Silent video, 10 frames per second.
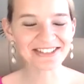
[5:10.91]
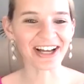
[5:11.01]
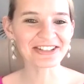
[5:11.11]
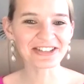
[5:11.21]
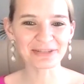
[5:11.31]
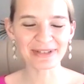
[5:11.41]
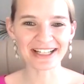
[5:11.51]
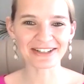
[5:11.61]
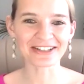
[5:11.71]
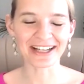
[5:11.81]
are you going to be
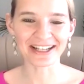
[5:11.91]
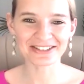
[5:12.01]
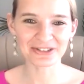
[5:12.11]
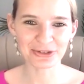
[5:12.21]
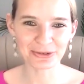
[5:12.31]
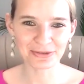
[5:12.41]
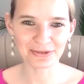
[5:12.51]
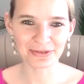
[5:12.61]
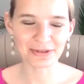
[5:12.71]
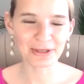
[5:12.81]
like, okay, I need to shoot
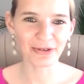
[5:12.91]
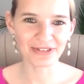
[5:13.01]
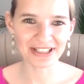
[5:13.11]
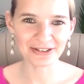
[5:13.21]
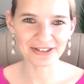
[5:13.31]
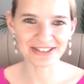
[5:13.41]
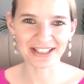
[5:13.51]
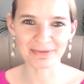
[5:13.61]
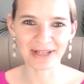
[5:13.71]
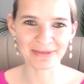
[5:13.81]
3 more videos and
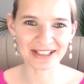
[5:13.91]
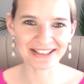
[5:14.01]
then maybe.